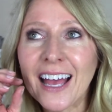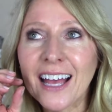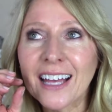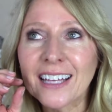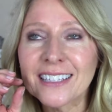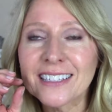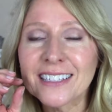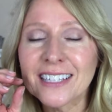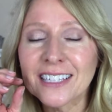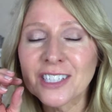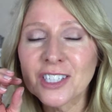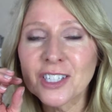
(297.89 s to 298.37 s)

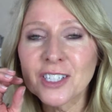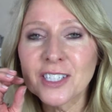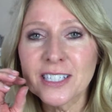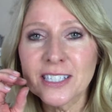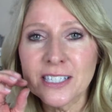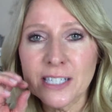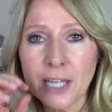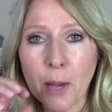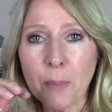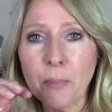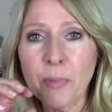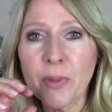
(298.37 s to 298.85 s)
such a
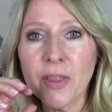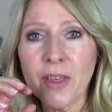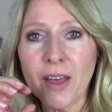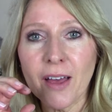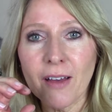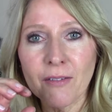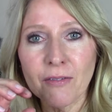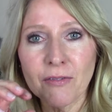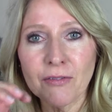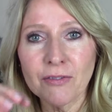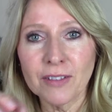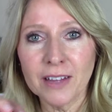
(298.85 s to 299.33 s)
depth
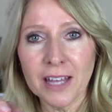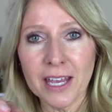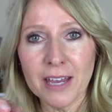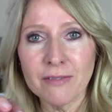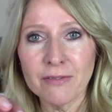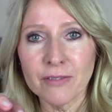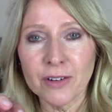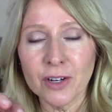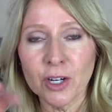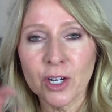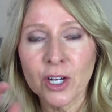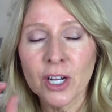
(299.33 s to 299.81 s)
of
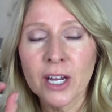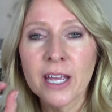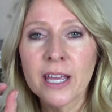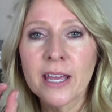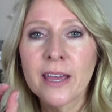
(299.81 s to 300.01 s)
flavor.